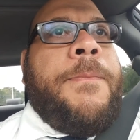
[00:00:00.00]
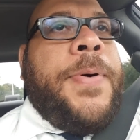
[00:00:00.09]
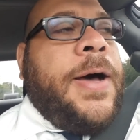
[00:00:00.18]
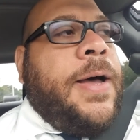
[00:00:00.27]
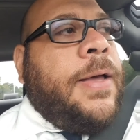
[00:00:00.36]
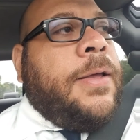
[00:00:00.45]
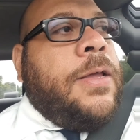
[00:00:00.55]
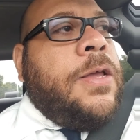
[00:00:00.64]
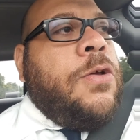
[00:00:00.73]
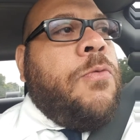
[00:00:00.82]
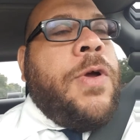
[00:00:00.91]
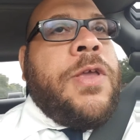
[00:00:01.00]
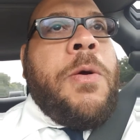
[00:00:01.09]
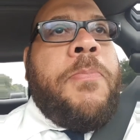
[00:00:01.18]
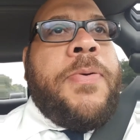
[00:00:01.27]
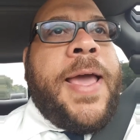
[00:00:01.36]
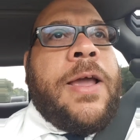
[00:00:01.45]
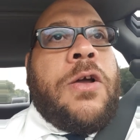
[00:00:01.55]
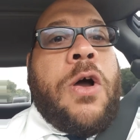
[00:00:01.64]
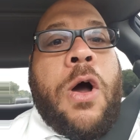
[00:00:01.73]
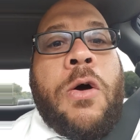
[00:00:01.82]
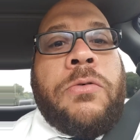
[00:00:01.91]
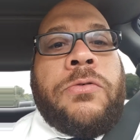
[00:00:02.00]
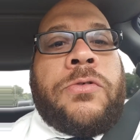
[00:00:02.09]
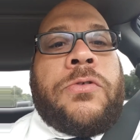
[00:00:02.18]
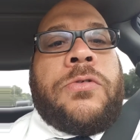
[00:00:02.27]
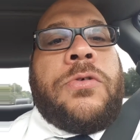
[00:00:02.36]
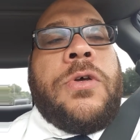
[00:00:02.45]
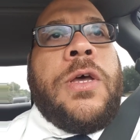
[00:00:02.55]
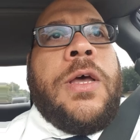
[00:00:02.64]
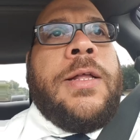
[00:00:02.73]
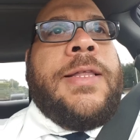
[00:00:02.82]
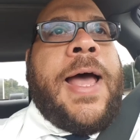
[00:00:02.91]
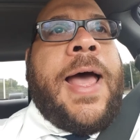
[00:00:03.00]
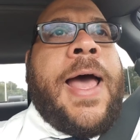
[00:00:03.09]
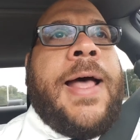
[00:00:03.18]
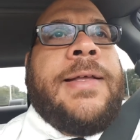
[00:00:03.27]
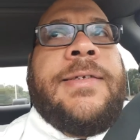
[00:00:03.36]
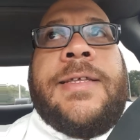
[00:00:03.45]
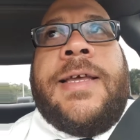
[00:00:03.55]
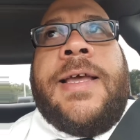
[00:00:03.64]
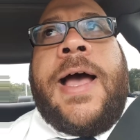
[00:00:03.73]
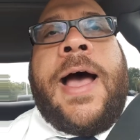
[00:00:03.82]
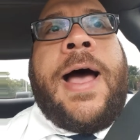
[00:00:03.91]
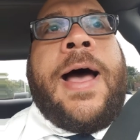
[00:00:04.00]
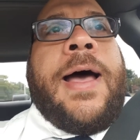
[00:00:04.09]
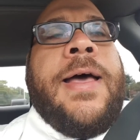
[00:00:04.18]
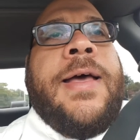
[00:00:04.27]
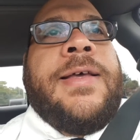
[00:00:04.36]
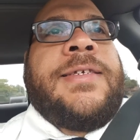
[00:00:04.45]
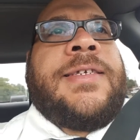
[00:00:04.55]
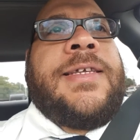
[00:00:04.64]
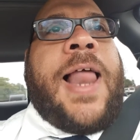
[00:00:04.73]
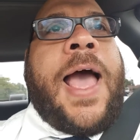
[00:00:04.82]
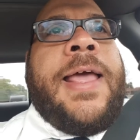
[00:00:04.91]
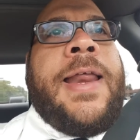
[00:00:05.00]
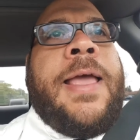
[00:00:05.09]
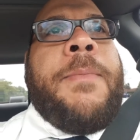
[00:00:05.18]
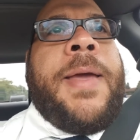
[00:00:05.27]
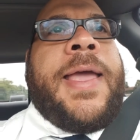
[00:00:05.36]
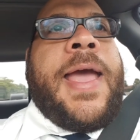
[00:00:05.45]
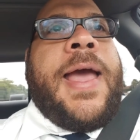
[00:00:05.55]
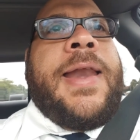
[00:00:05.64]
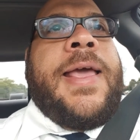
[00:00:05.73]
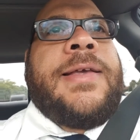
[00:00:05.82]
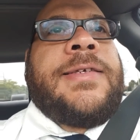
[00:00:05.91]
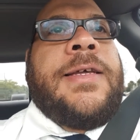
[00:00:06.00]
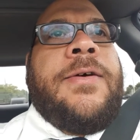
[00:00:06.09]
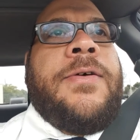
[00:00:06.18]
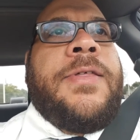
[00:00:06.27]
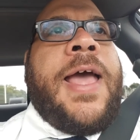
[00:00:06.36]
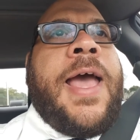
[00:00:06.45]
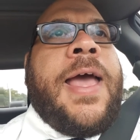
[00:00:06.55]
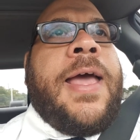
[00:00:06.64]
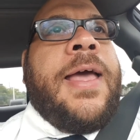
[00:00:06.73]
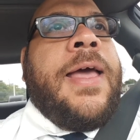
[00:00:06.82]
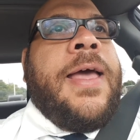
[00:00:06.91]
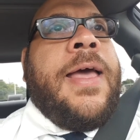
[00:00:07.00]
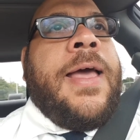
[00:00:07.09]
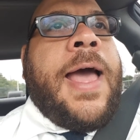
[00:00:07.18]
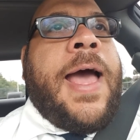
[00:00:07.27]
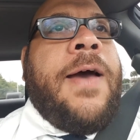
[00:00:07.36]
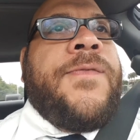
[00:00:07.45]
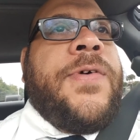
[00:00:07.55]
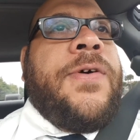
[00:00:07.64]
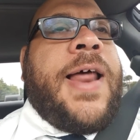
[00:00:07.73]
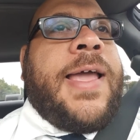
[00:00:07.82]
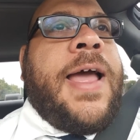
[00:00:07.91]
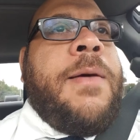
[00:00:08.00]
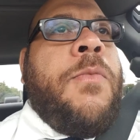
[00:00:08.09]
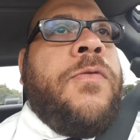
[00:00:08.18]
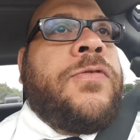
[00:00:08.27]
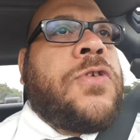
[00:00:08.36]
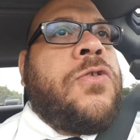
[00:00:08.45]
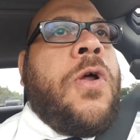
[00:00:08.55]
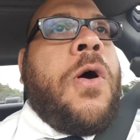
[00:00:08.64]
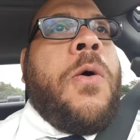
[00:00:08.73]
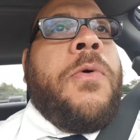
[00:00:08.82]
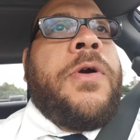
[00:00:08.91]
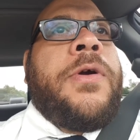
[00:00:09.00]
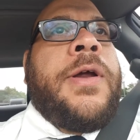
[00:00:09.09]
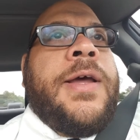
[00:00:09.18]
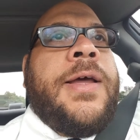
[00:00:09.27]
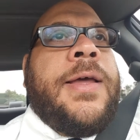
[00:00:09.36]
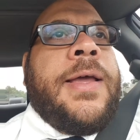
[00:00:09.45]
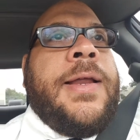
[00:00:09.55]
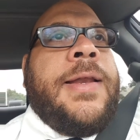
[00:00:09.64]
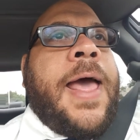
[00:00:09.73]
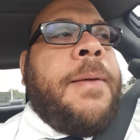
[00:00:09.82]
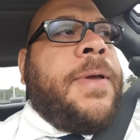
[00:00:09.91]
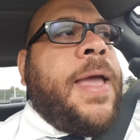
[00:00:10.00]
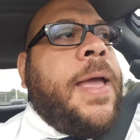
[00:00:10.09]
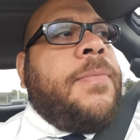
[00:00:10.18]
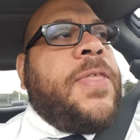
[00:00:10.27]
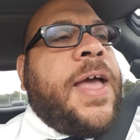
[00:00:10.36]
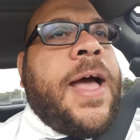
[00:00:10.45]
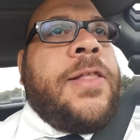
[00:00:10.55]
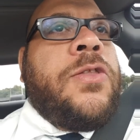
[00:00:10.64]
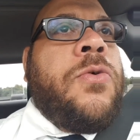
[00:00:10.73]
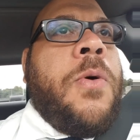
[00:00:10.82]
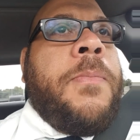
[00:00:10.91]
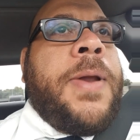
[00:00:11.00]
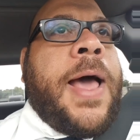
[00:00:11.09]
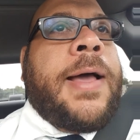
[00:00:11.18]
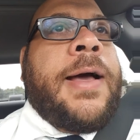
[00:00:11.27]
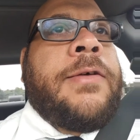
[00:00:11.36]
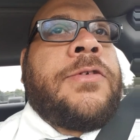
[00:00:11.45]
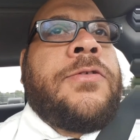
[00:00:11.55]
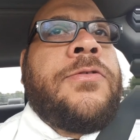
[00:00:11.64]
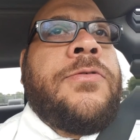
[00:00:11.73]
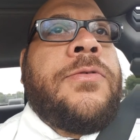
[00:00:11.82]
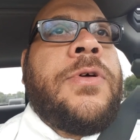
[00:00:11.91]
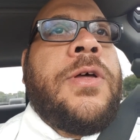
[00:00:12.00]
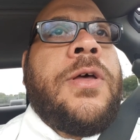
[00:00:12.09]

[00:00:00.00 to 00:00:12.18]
But when you play Ghost, that has the sliding mechanics and all that, I feel like I move slower in that game than I do on Black Ops 2.